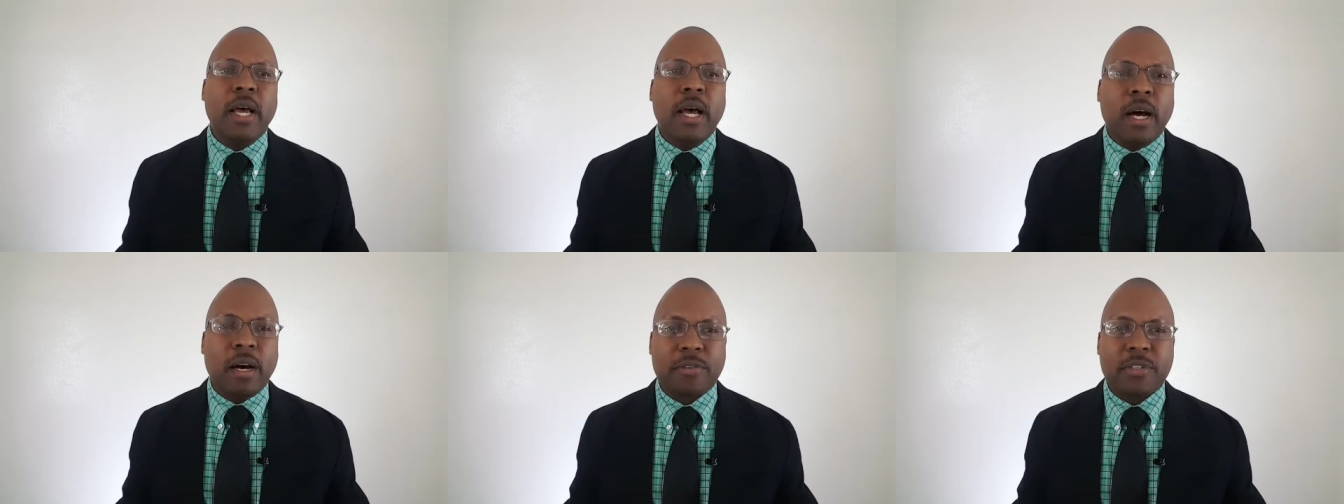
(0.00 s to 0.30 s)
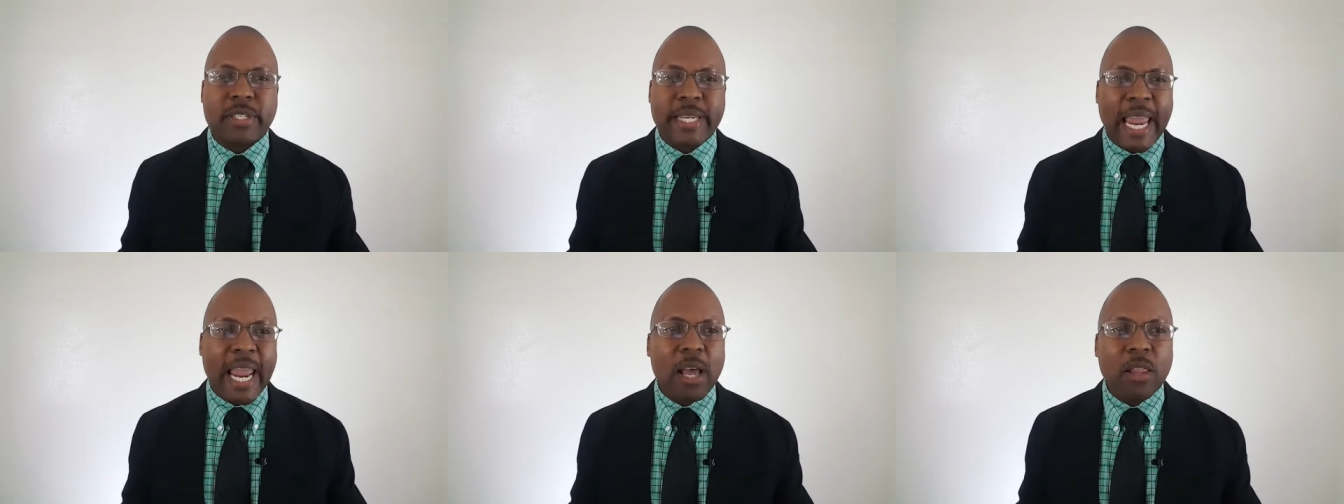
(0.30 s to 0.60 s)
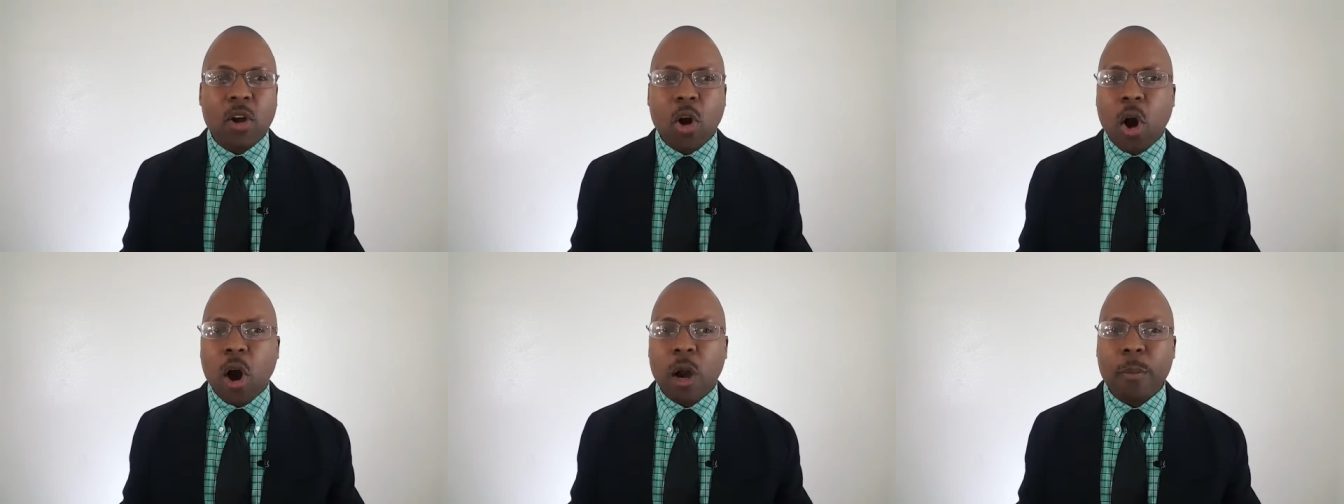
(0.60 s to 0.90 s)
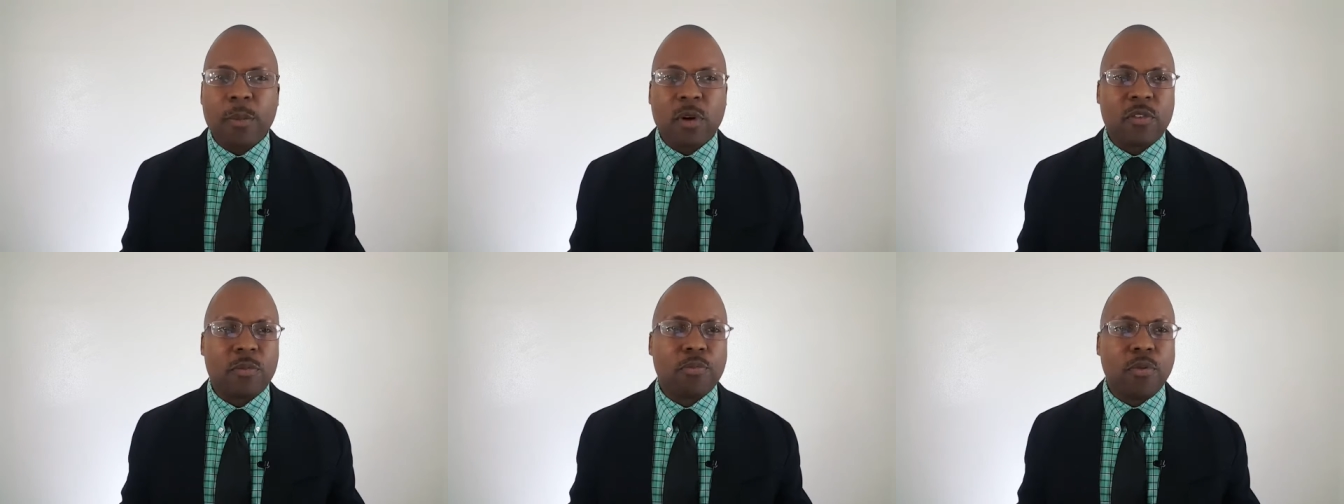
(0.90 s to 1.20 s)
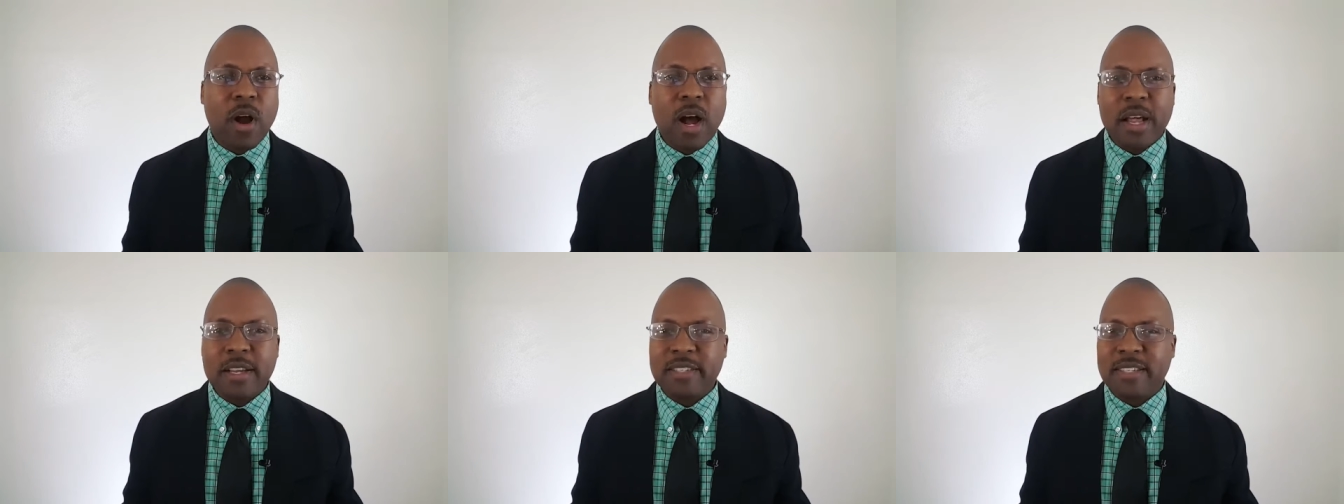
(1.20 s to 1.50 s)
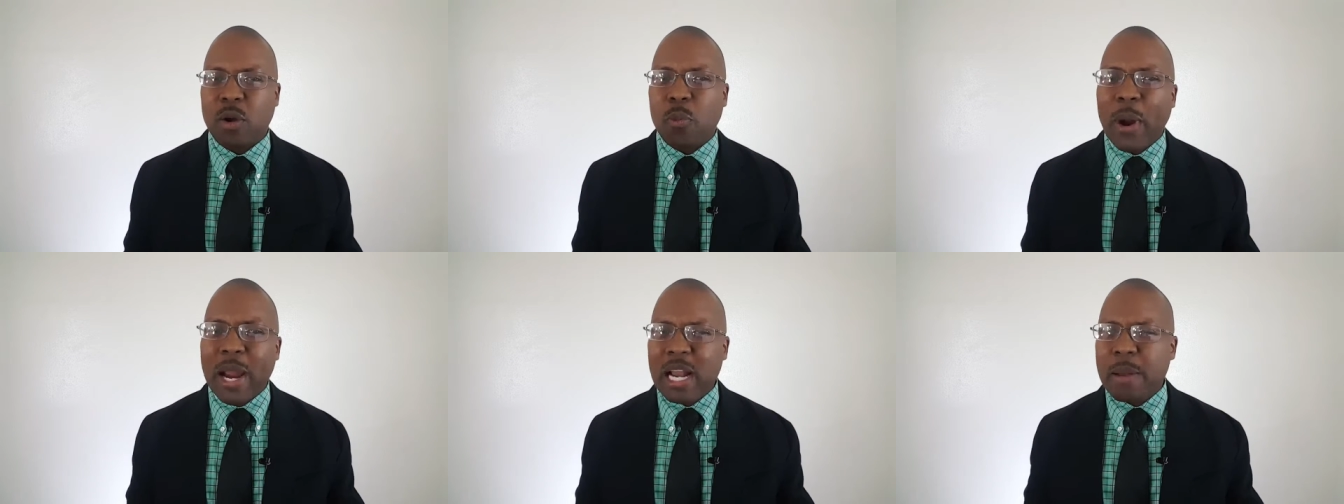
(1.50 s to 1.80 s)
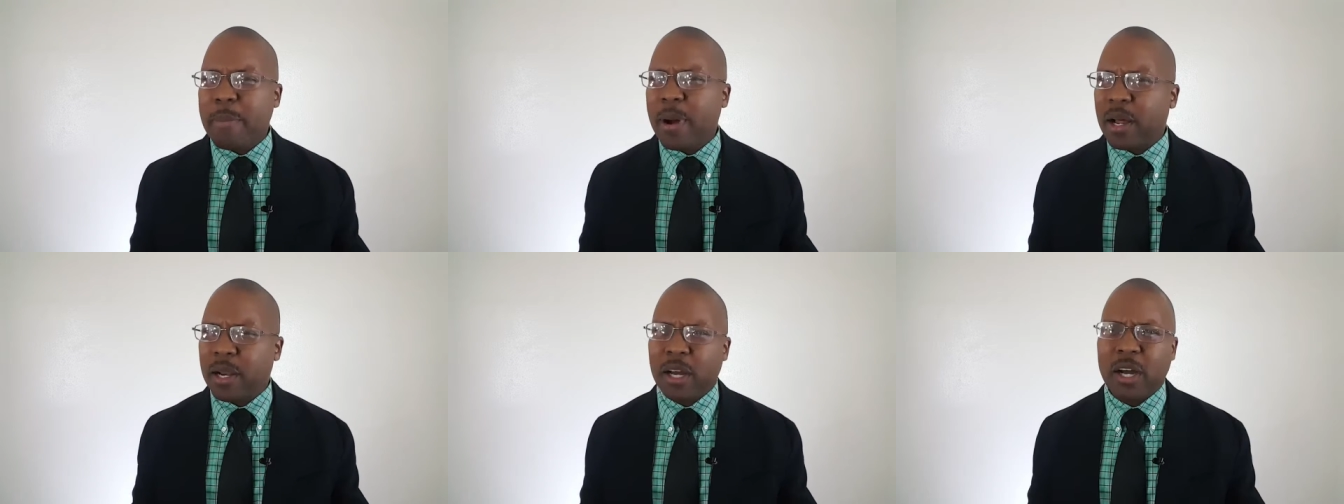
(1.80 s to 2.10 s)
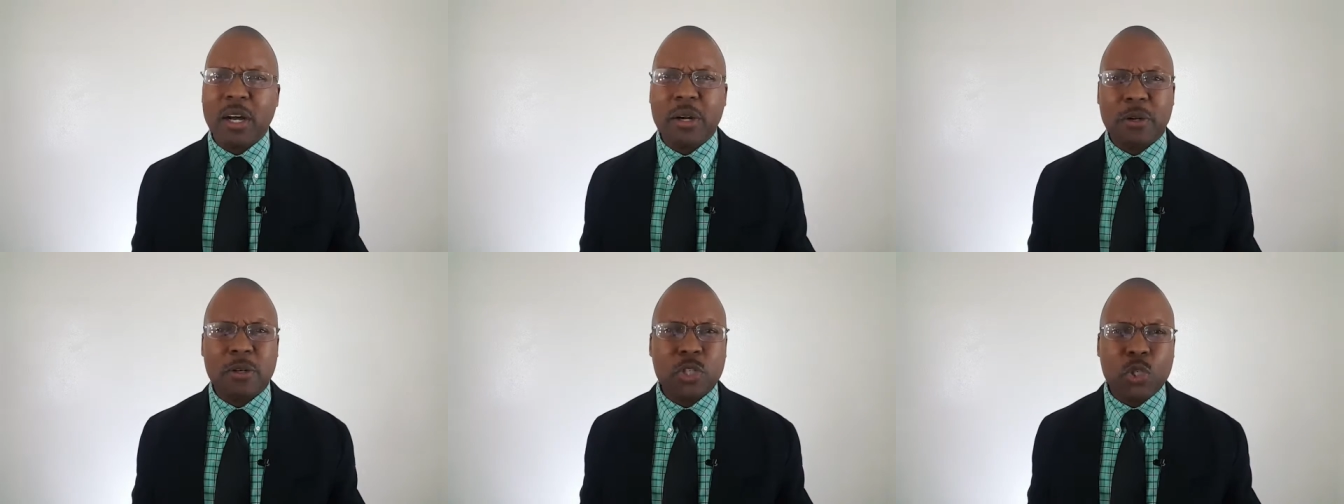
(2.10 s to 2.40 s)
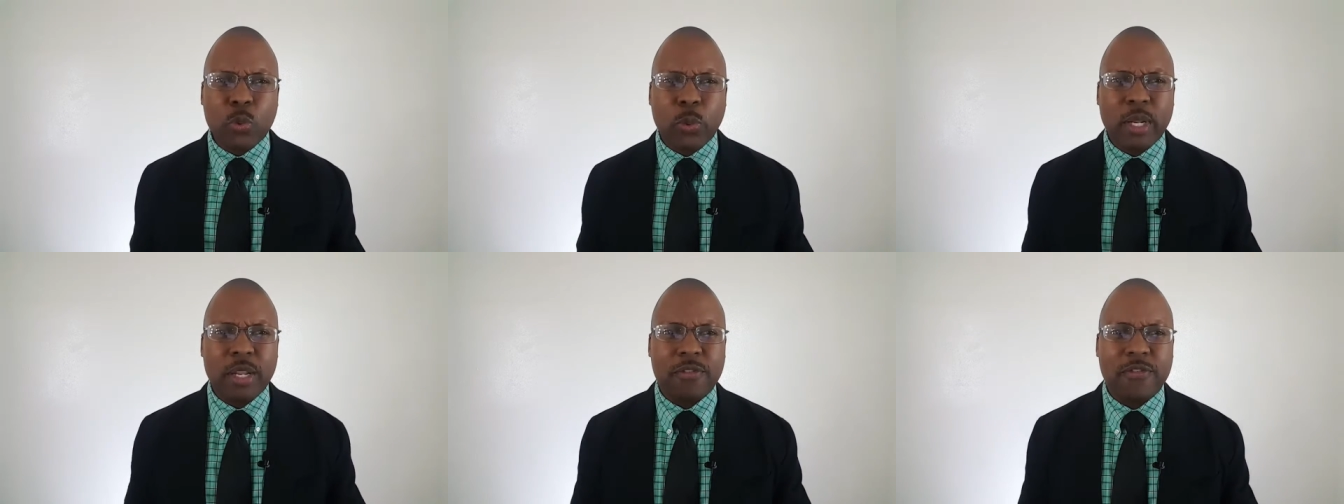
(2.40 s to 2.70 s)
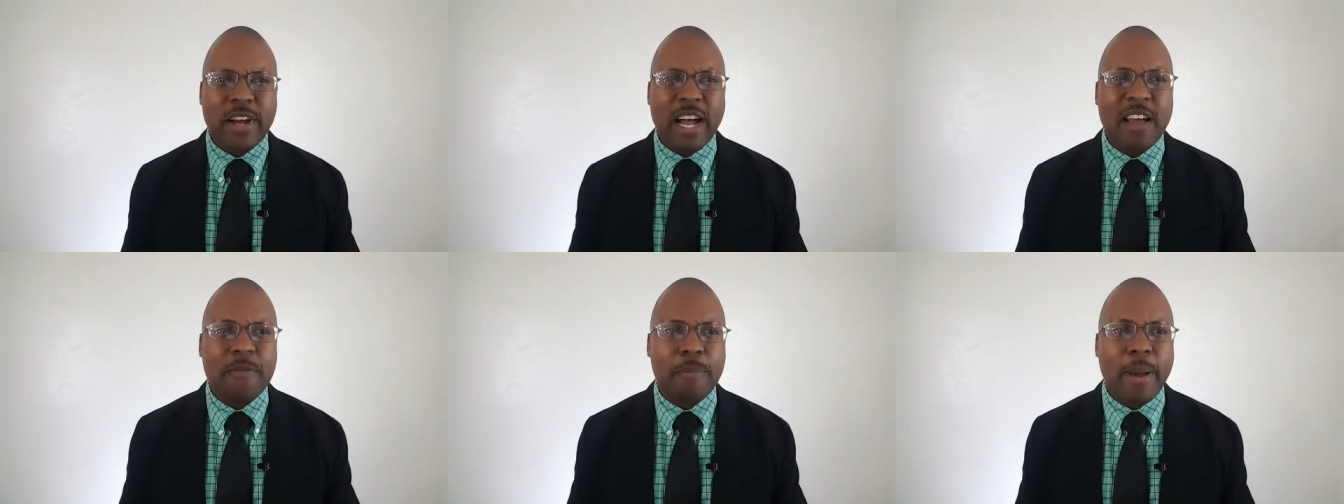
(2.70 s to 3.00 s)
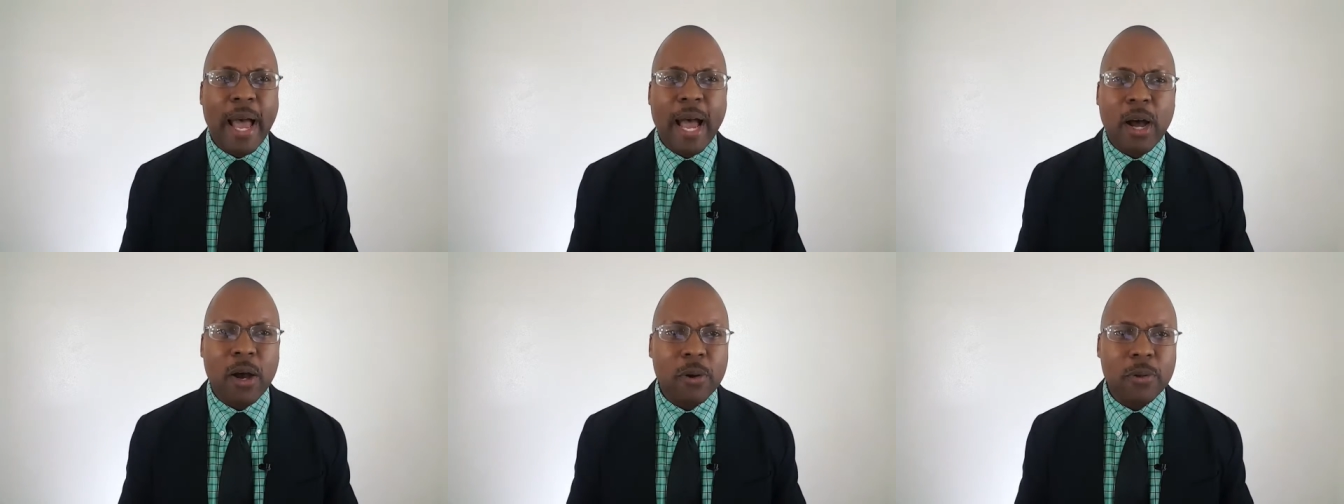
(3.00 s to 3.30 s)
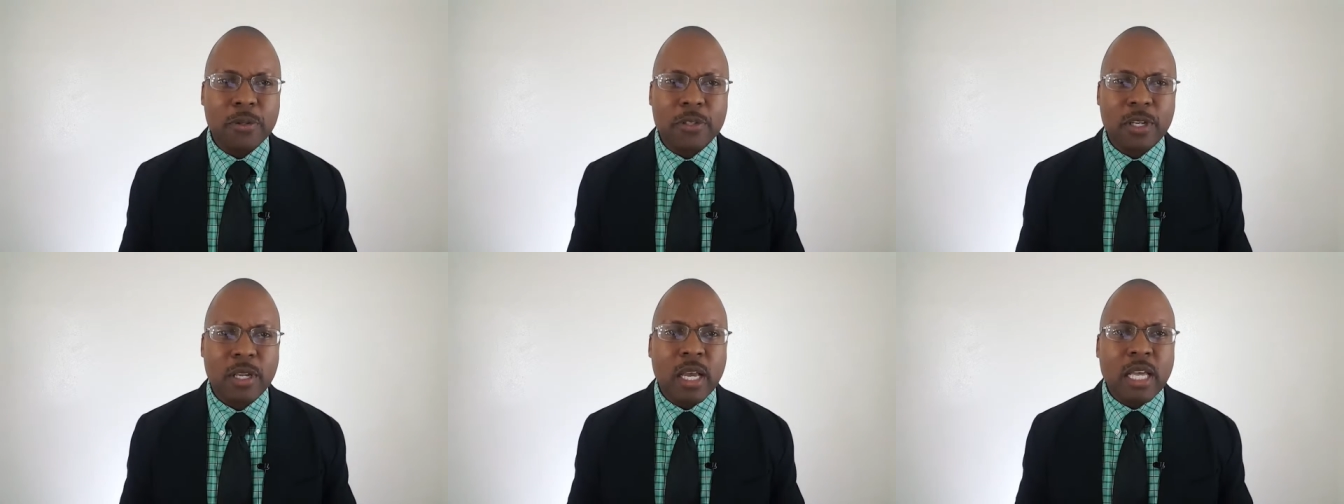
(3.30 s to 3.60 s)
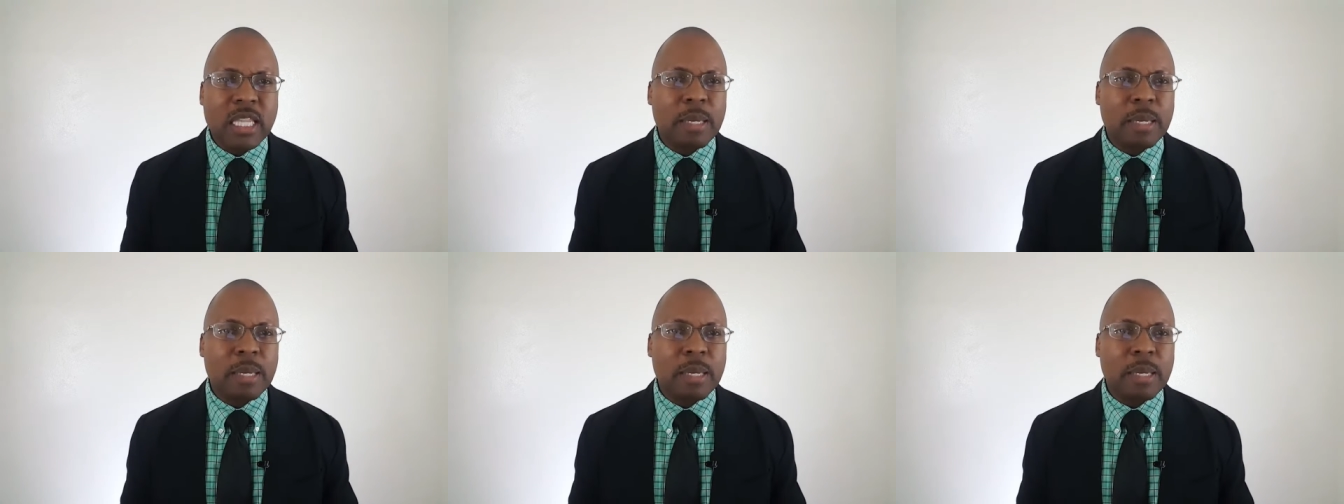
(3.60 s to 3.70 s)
of scale armor of bronze that weighed about 125 pounds.